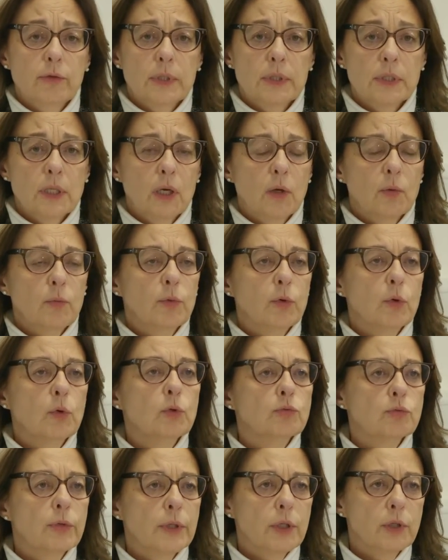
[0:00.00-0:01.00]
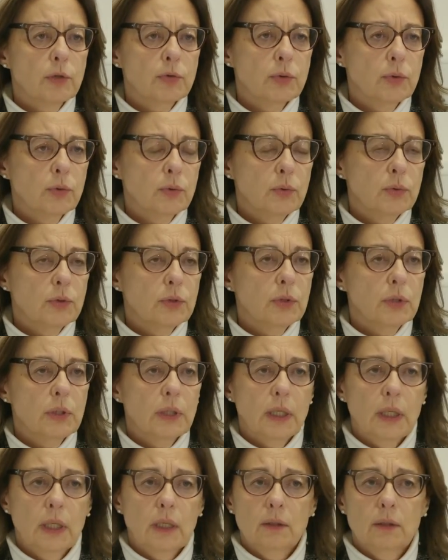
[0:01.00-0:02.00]
example, recruit
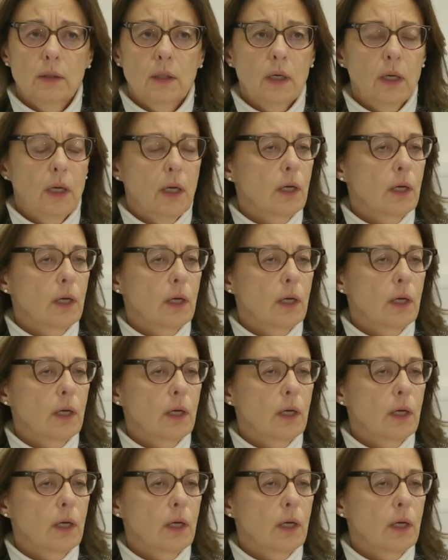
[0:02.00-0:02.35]
in